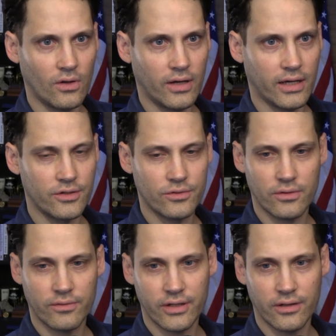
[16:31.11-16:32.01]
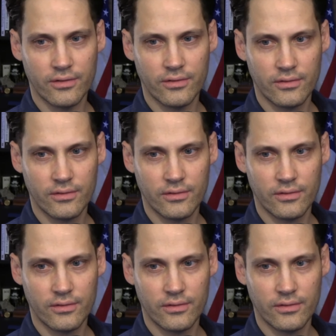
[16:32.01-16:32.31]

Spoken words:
I got to do it over here.